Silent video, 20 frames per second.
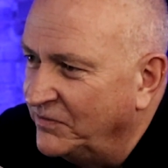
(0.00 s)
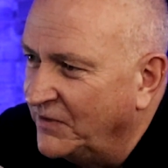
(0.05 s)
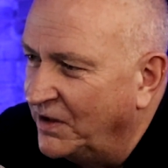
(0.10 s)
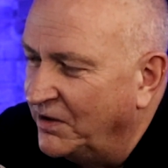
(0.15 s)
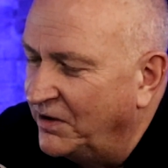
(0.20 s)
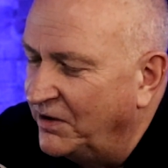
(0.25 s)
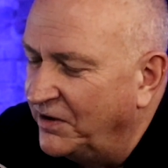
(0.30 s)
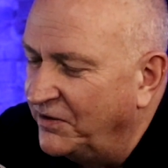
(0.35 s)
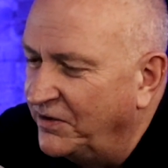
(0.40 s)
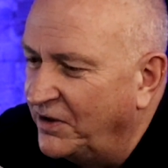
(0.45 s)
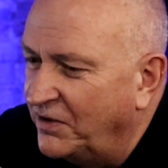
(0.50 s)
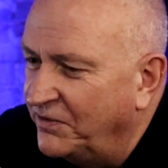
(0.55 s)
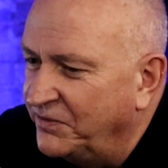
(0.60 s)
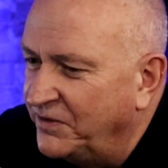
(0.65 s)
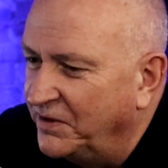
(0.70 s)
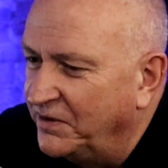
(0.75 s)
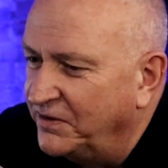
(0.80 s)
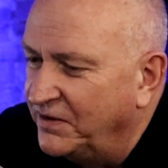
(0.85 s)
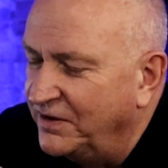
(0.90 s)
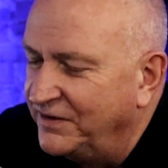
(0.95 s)

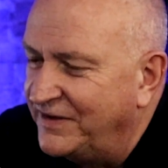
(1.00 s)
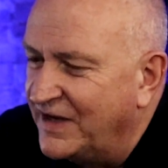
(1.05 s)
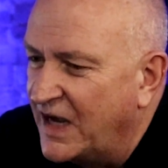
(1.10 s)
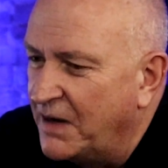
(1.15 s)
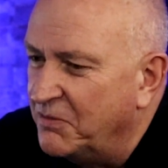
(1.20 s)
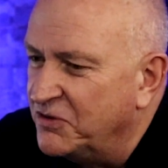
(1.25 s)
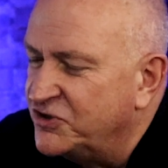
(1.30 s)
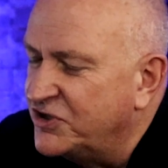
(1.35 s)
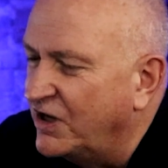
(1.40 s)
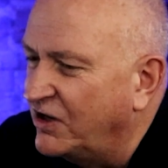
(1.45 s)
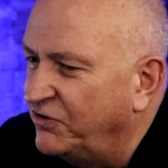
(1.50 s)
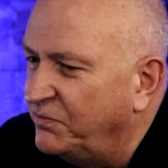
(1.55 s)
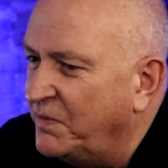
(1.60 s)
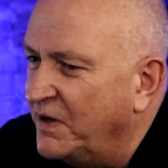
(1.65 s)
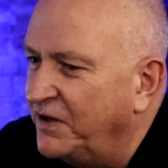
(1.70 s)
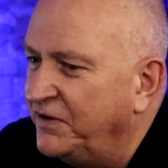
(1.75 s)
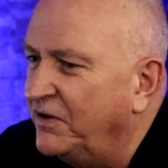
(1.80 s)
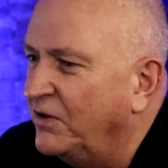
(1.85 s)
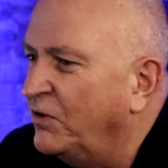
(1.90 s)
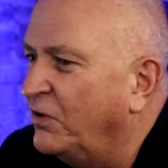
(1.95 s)
The damage that has
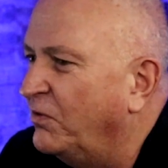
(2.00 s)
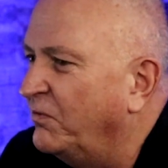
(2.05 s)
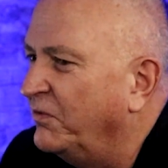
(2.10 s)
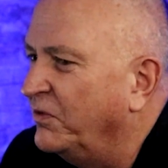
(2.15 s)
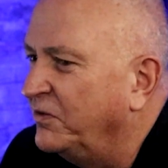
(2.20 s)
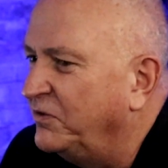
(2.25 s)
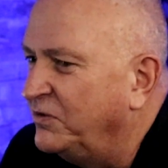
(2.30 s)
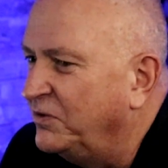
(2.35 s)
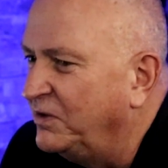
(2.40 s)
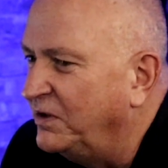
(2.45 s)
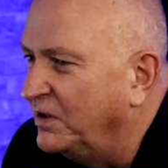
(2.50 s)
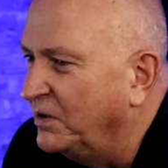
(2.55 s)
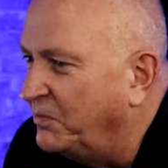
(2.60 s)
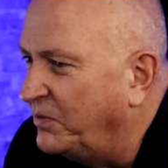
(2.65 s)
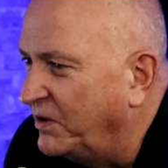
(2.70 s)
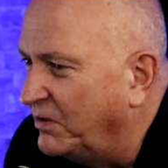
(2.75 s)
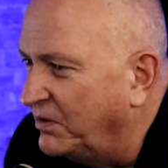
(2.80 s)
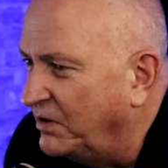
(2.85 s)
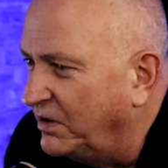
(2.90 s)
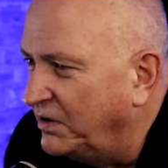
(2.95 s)
been done over the 2-year
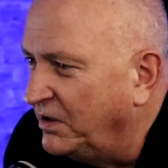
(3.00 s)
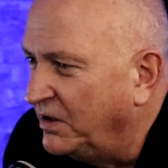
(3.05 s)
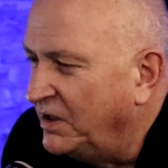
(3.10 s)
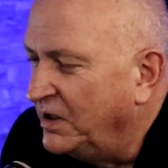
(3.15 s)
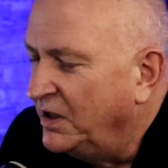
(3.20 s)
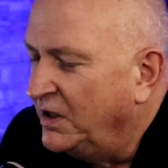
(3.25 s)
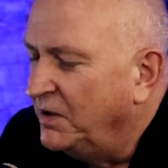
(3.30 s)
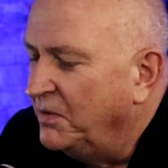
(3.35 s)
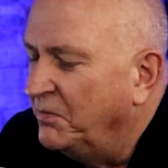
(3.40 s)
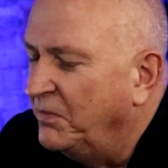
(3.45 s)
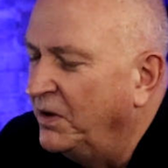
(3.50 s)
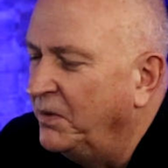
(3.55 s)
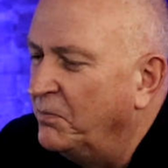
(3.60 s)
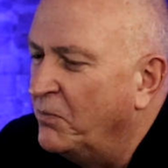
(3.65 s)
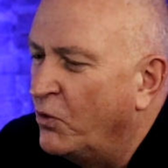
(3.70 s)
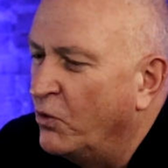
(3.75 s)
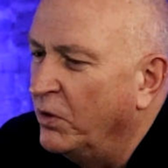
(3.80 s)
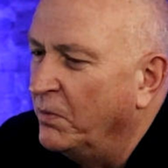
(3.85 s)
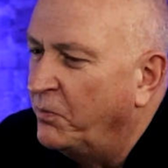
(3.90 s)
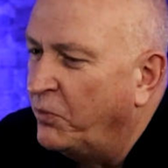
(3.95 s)
period, but
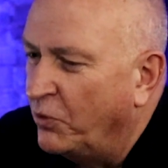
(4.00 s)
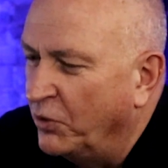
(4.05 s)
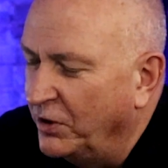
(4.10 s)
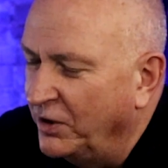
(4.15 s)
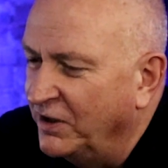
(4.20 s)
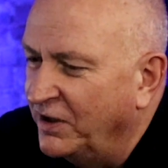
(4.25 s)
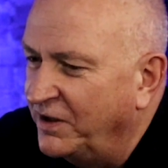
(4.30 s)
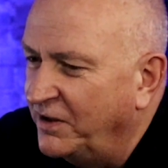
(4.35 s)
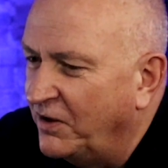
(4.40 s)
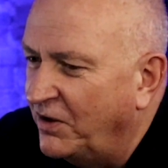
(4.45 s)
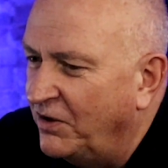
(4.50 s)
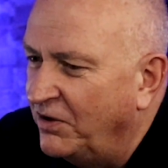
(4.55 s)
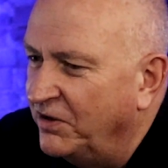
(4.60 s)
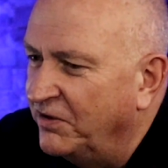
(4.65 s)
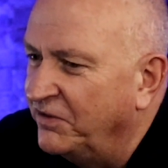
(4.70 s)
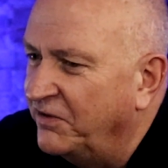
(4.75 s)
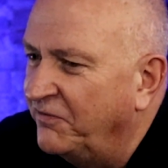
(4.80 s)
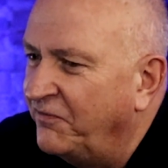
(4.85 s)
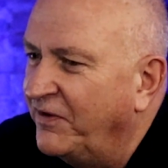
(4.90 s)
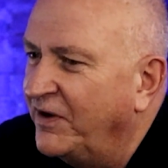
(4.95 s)
more importantly, all
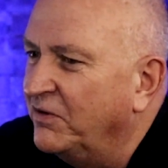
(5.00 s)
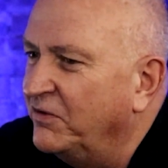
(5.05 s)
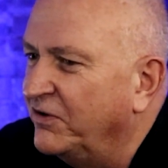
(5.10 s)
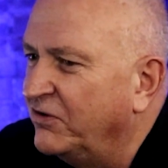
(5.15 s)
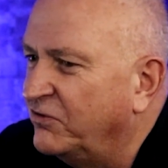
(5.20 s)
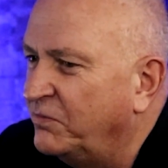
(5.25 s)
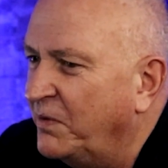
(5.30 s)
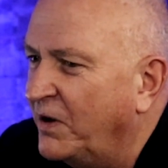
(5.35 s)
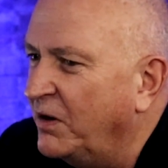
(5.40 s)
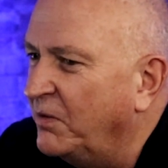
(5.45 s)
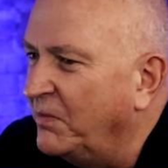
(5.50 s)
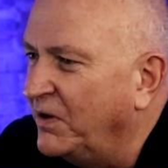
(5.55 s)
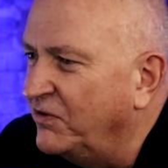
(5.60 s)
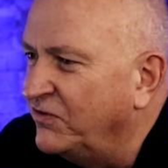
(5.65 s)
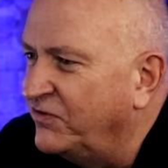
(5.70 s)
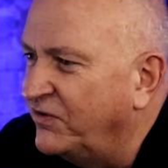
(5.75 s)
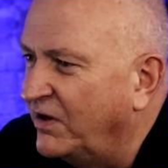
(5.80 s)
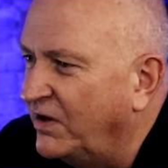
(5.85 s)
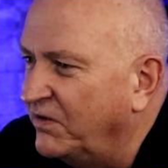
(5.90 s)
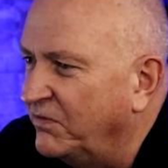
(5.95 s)
of the failed
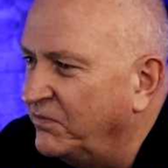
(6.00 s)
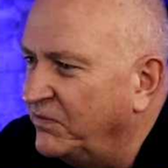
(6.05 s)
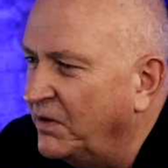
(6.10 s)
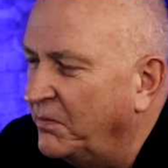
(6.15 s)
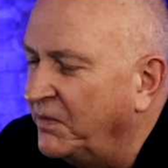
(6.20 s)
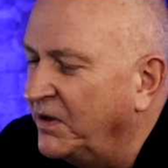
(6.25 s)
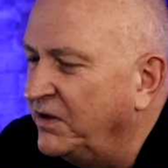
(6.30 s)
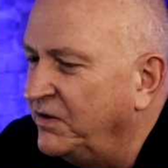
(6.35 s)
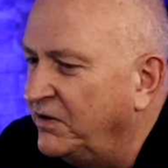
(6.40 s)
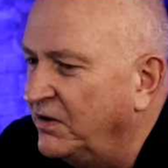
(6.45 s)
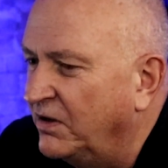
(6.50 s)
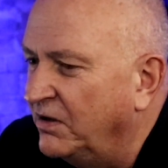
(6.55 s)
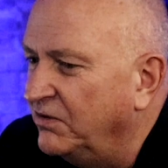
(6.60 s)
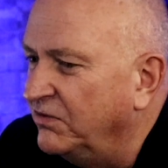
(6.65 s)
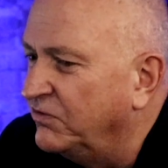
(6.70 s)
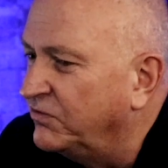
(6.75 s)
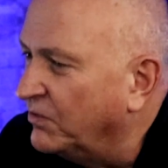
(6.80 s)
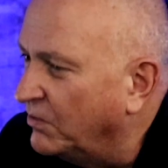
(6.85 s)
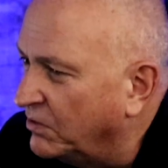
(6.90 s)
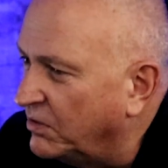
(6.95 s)
experiments that have been
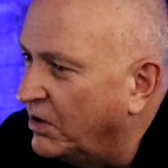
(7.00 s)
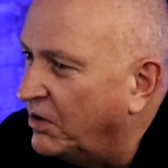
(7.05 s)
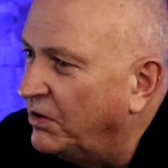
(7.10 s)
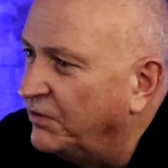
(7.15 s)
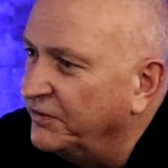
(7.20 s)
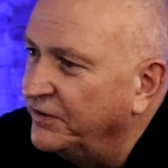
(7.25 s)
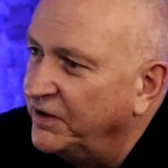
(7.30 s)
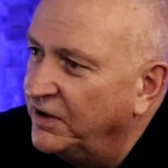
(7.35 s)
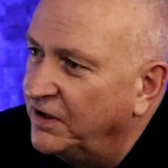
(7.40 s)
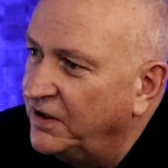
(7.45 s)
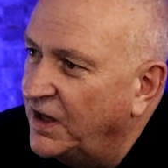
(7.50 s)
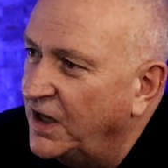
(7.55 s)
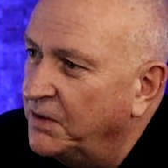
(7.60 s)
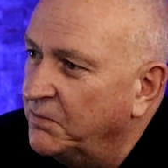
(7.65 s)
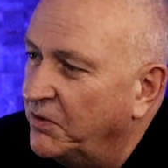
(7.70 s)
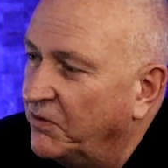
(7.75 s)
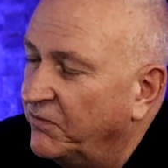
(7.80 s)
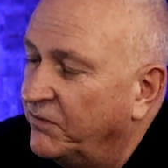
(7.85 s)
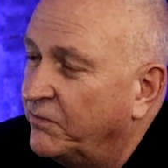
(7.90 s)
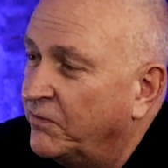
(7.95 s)
done so-called in the
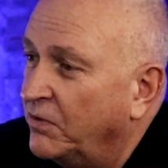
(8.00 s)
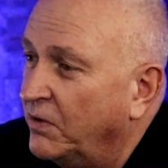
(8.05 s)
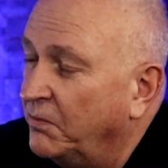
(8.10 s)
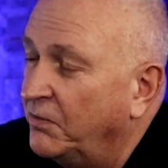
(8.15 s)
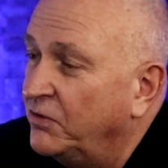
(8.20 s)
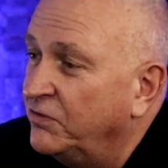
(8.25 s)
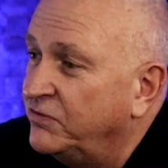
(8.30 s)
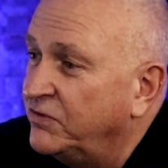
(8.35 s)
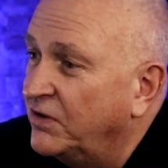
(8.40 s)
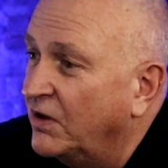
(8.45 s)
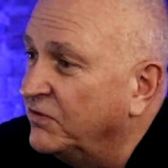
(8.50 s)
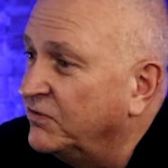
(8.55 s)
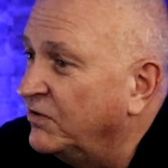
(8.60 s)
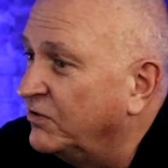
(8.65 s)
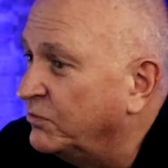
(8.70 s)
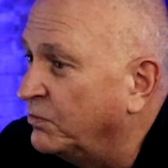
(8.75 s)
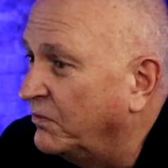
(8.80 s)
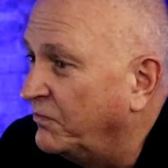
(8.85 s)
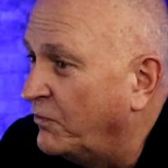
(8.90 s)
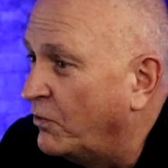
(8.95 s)
name of criminal
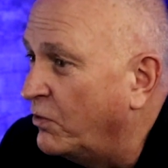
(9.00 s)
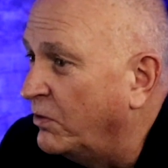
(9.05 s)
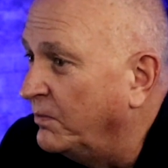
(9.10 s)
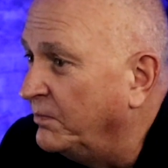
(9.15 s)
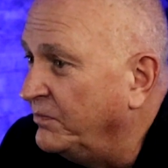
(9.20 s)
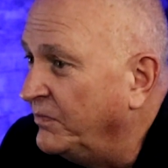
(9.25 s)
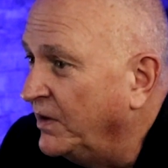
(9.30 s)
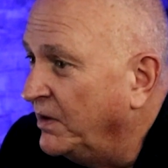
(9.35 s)
justice reform.